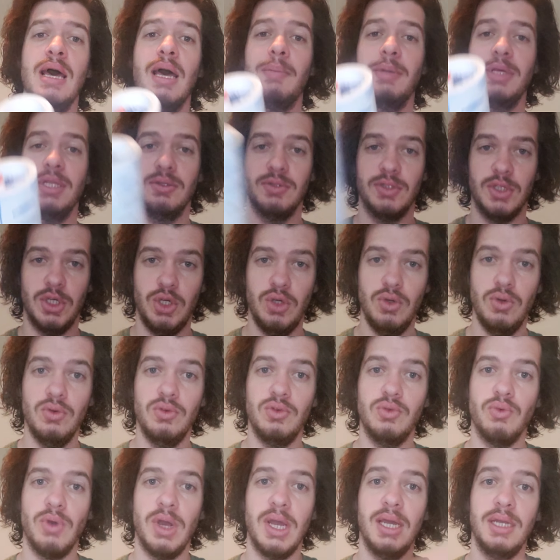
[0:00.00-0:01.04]
I mean there's a
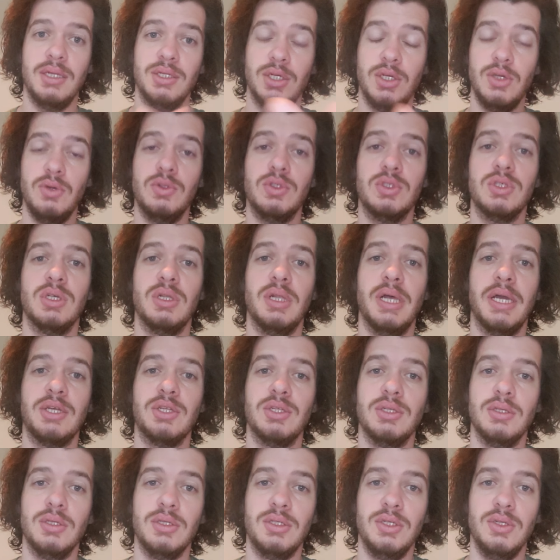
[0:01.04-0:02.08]
huge range, a huge
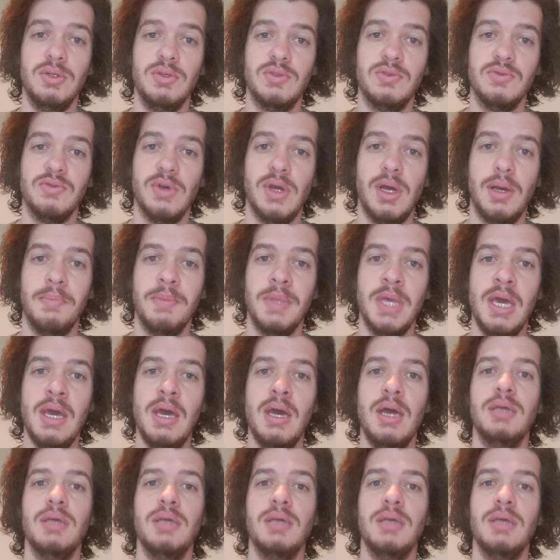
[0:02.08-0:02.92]
selection to choose from.